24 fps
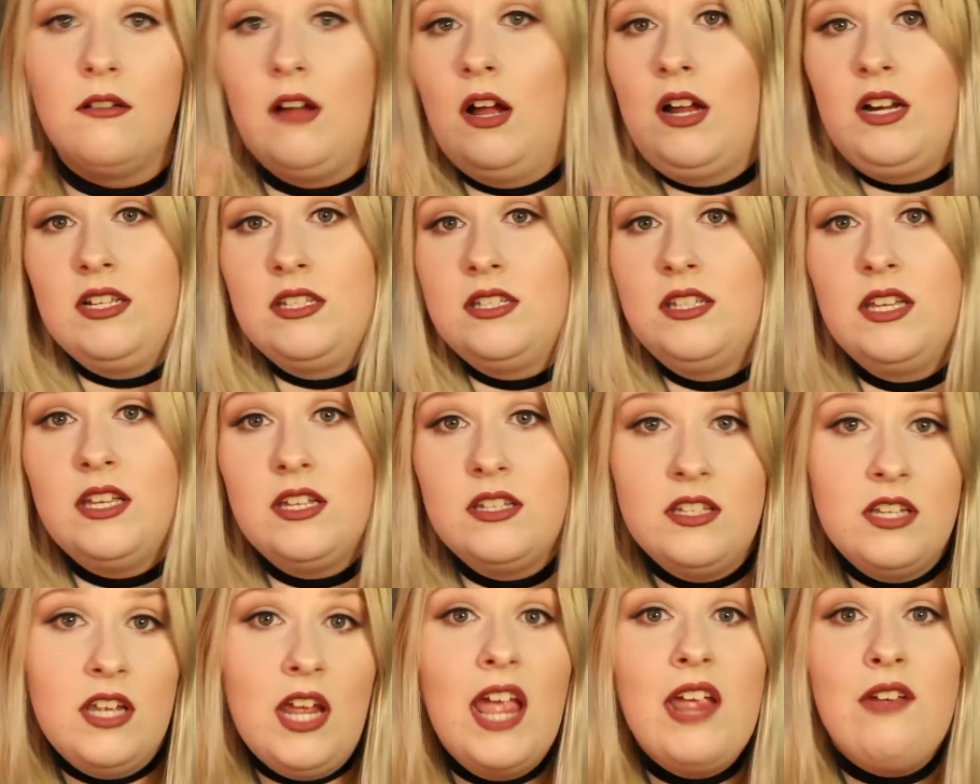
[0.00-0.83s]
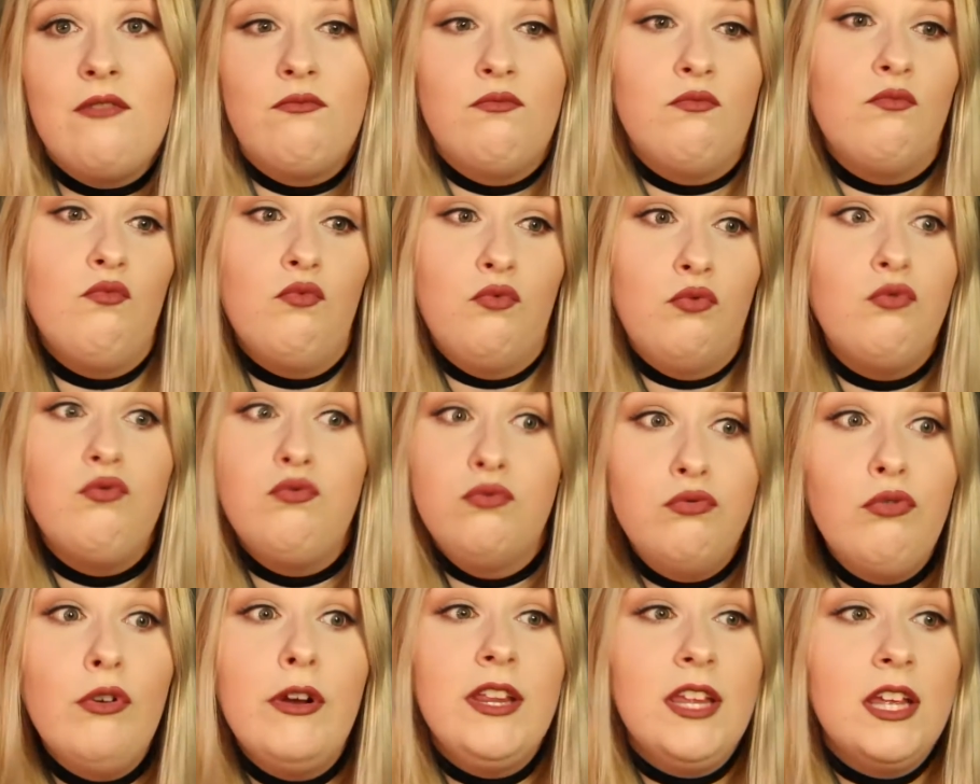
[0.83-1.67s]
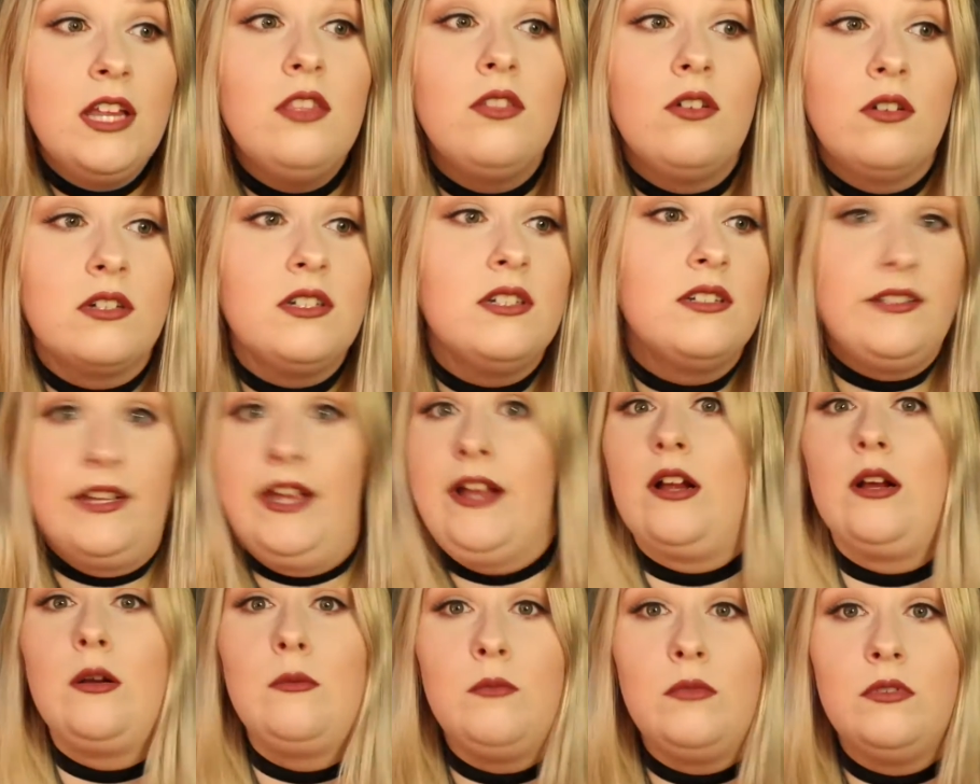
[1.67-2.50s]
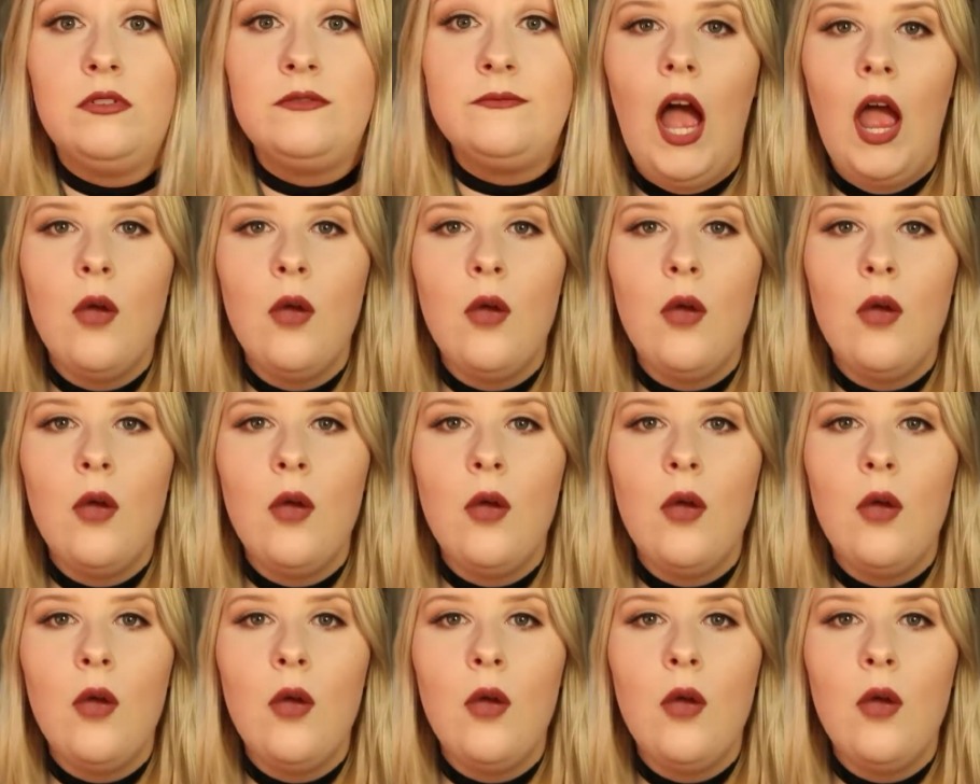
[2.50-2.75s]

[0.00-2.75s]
Honestly, it did. It really looked terrible.